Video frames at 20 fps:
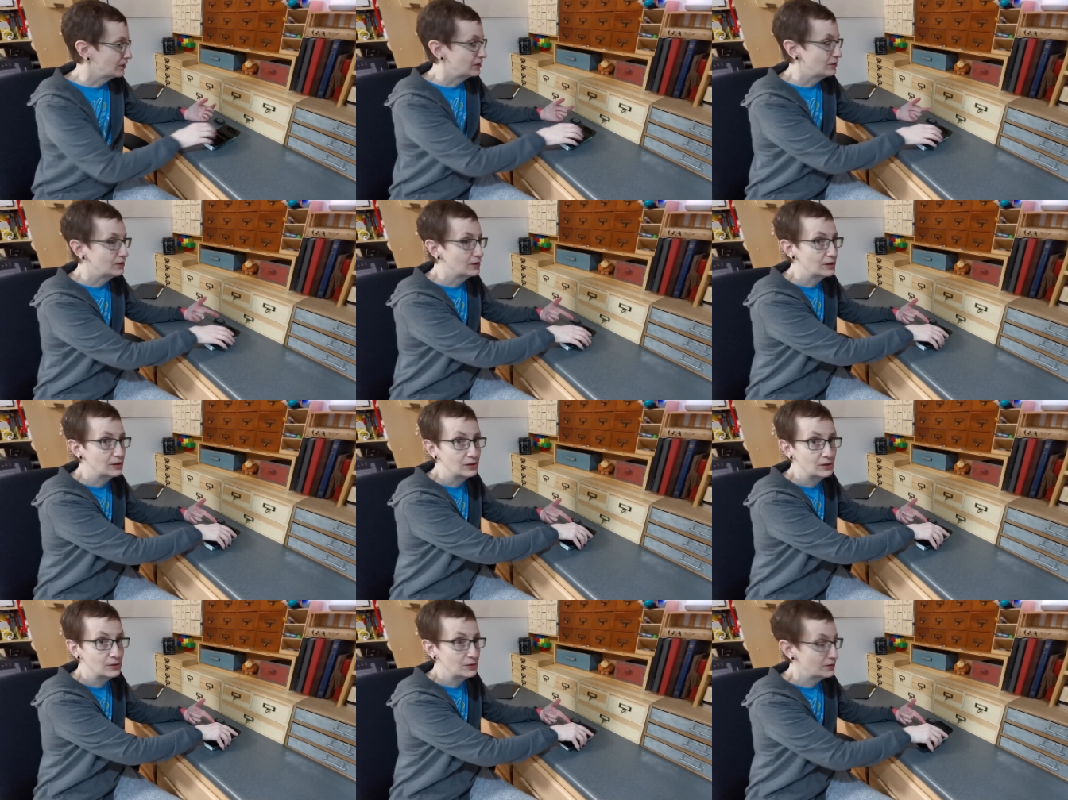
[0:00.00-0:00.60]
You
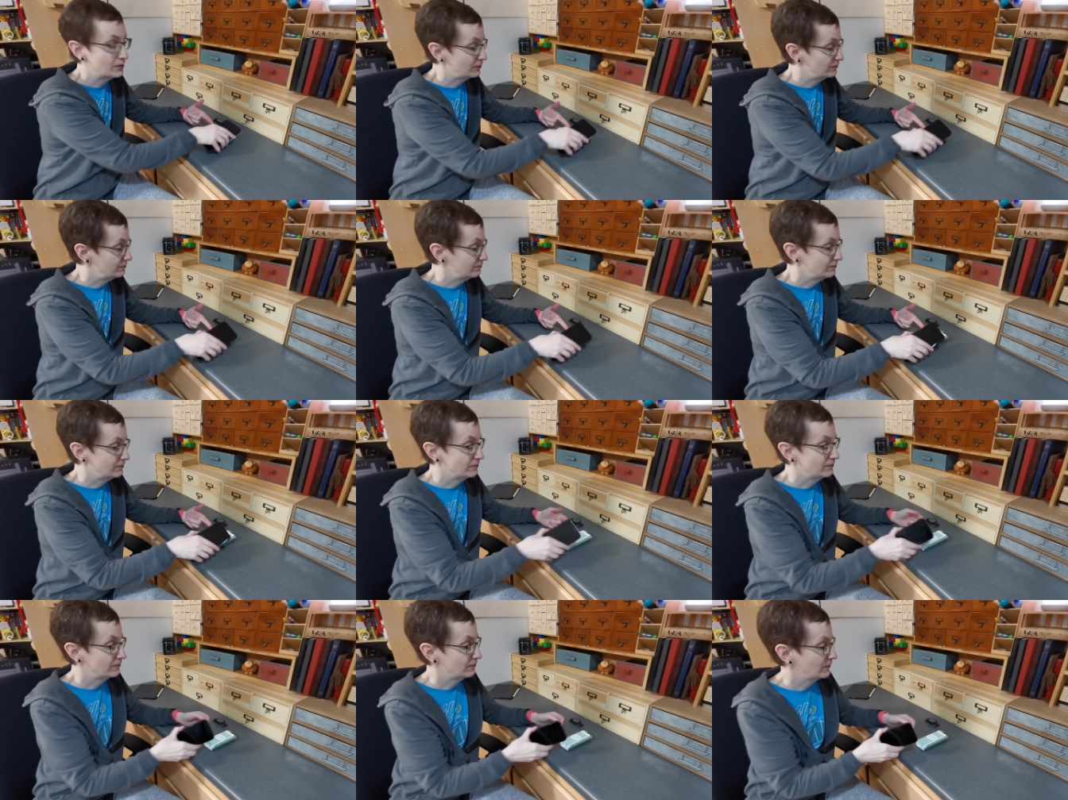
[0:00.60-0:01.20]
can use
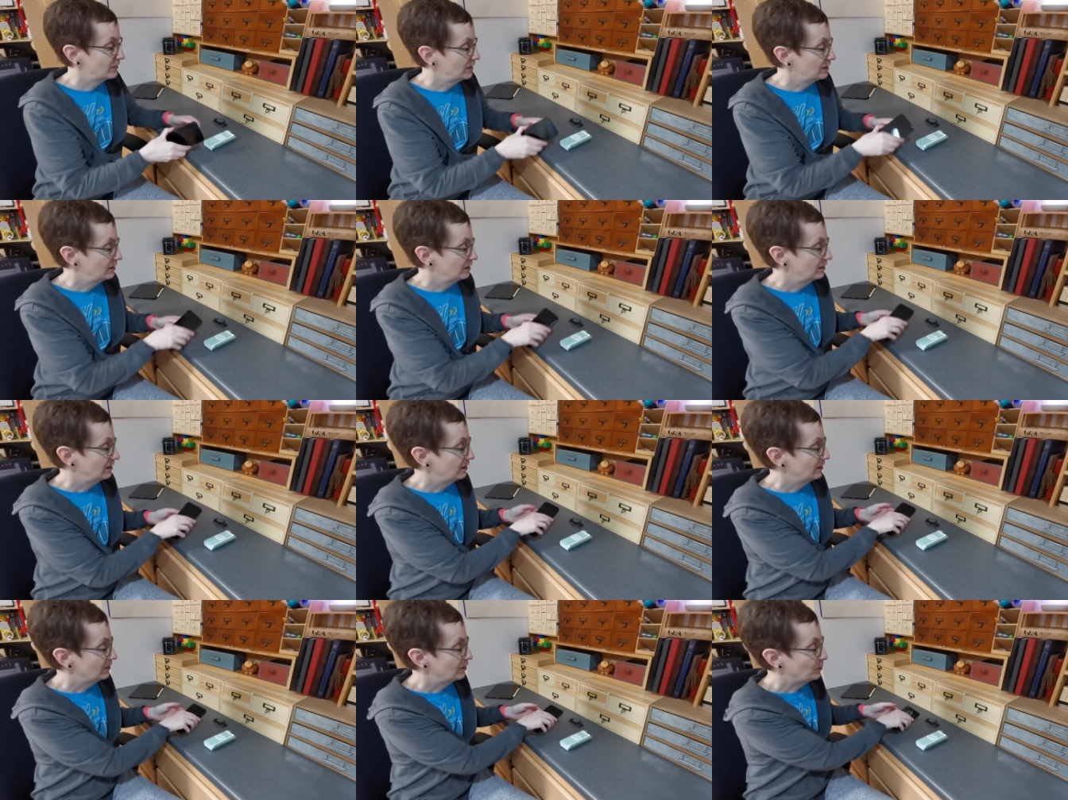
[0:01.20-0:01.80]

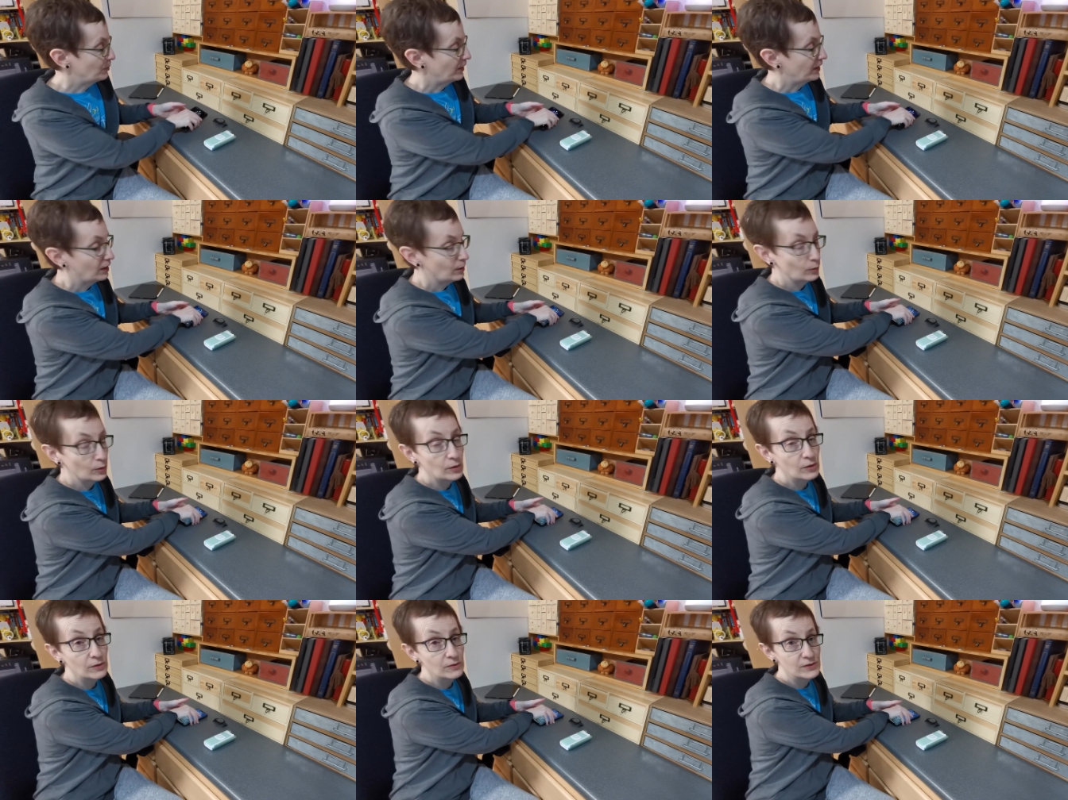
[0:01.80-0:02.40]
the
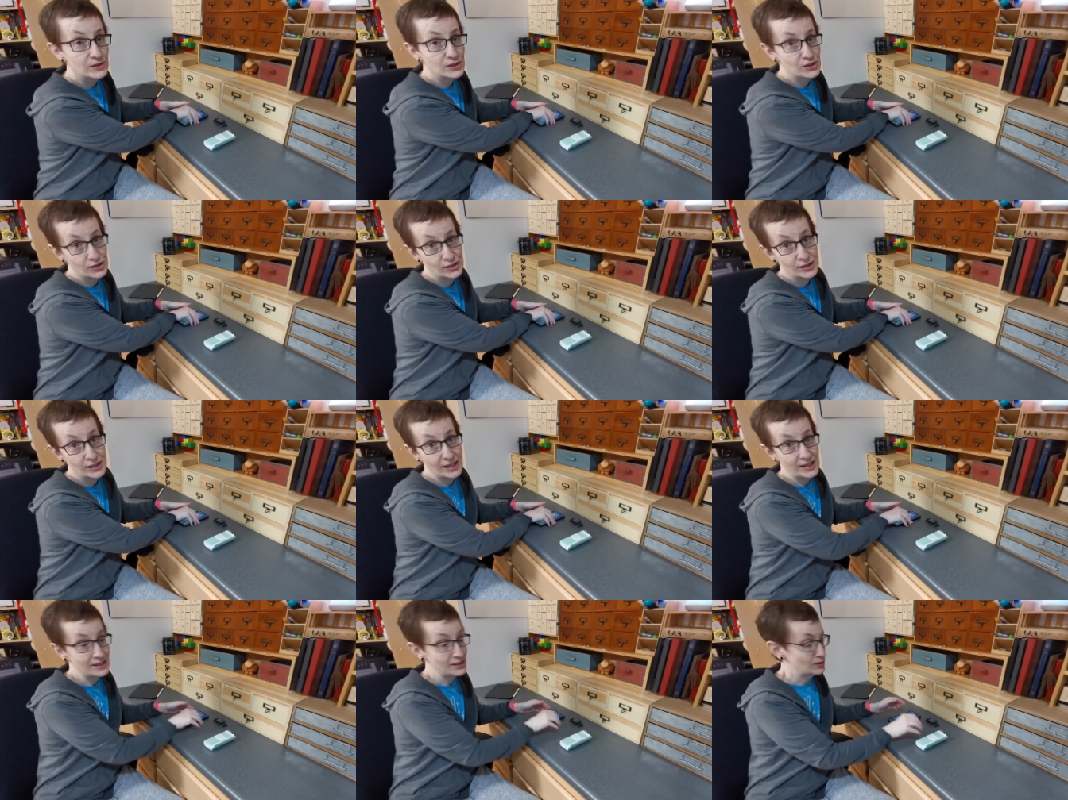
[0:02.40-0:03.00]

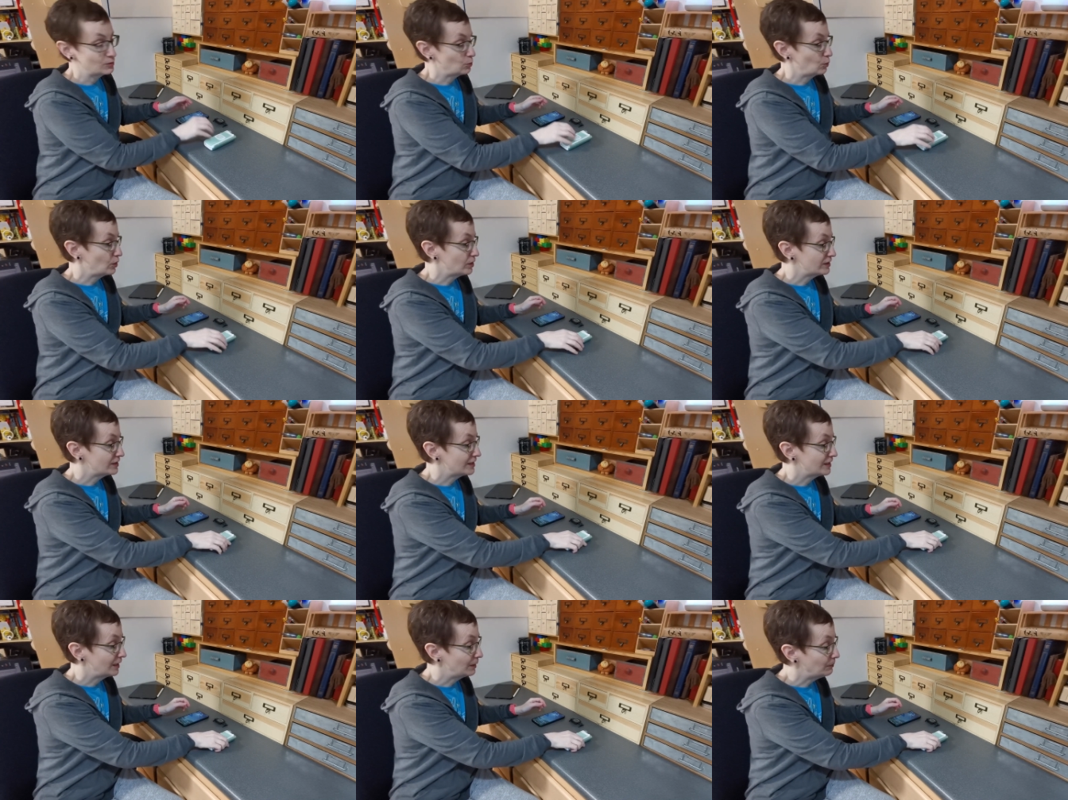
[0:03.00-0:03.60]
Powervision
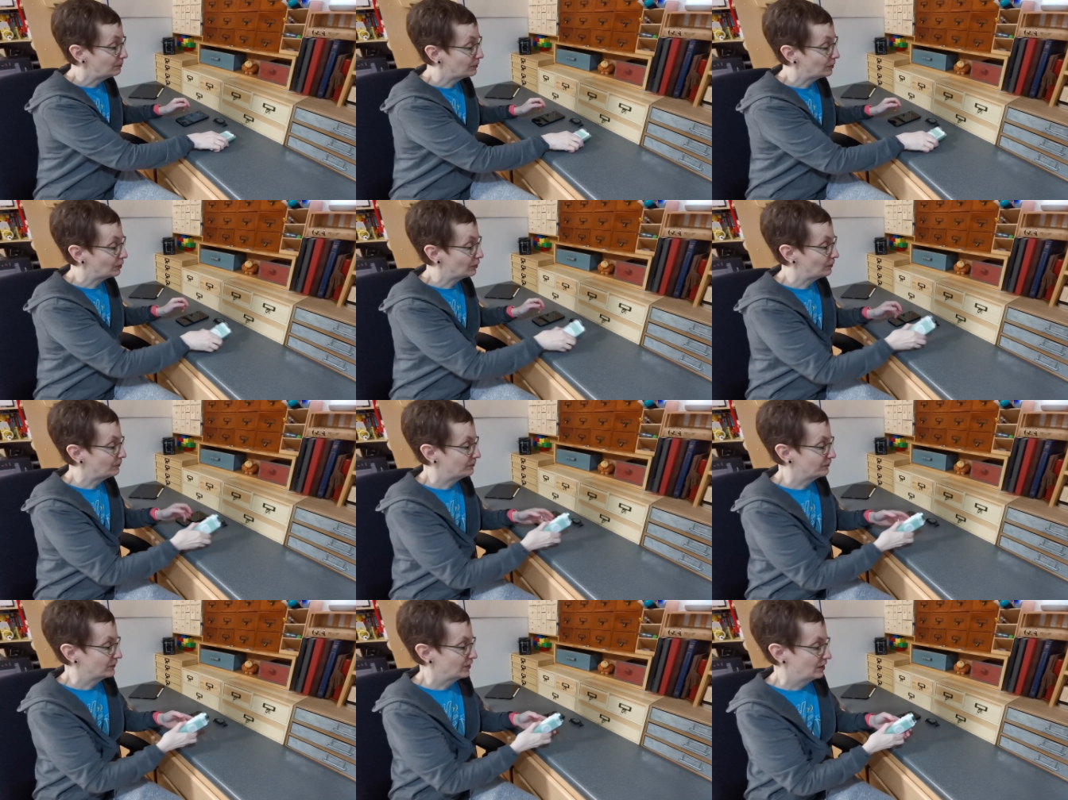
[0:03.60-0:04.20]
S1
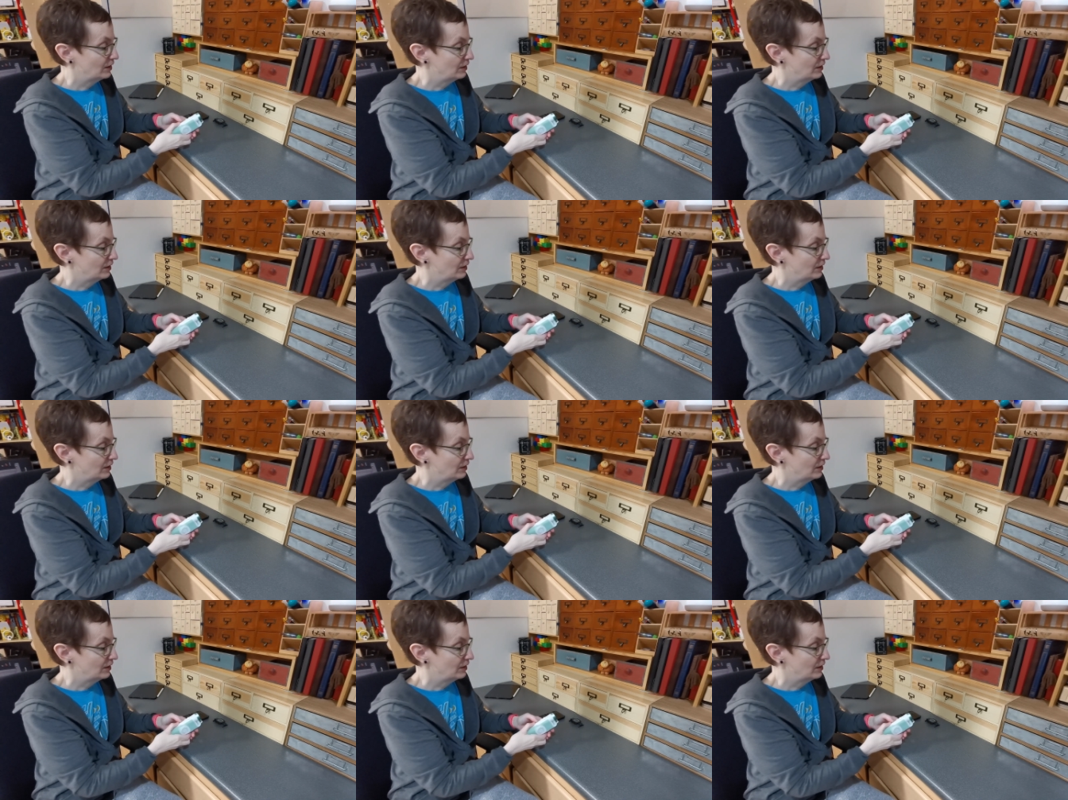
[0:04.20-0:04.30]
Gimbal